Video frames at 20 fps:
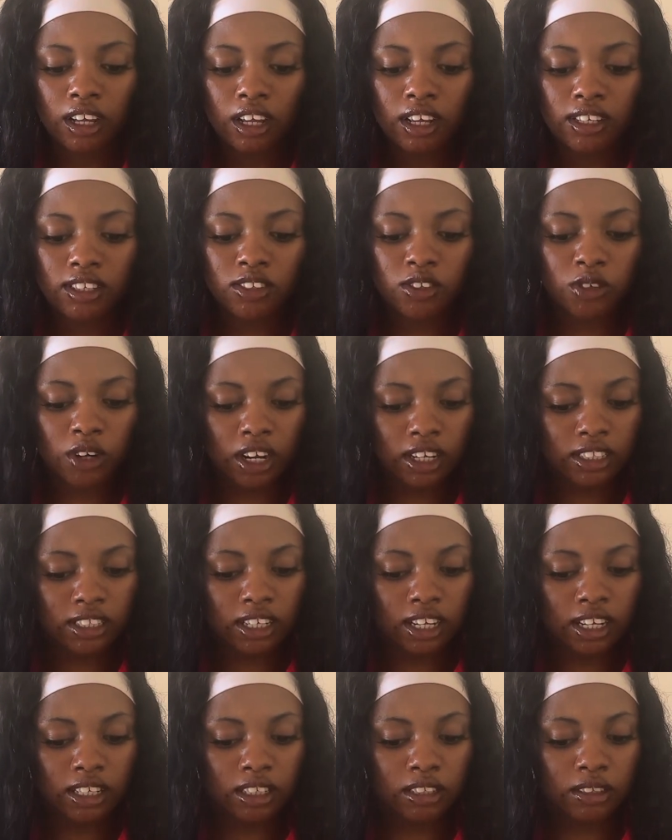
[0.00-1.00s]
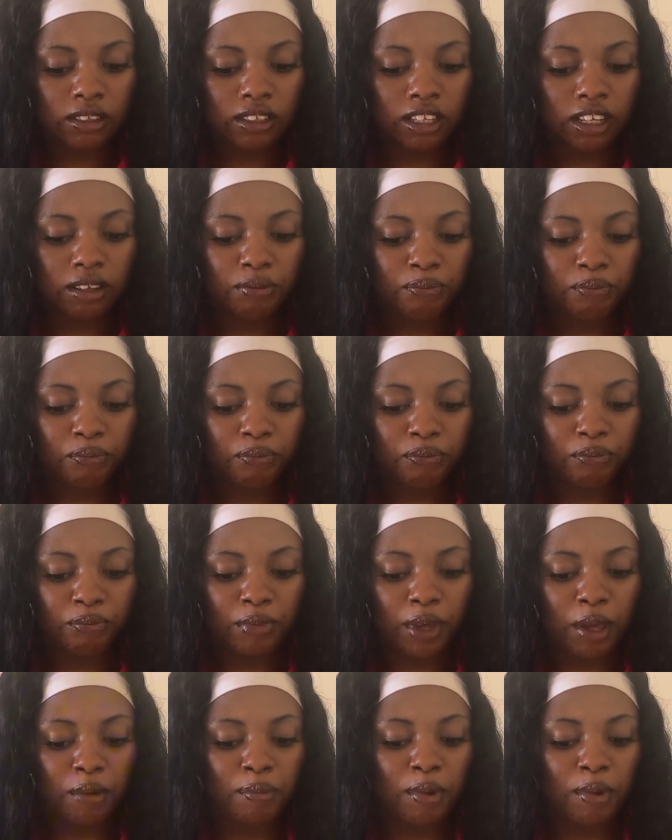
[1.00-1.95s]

structures may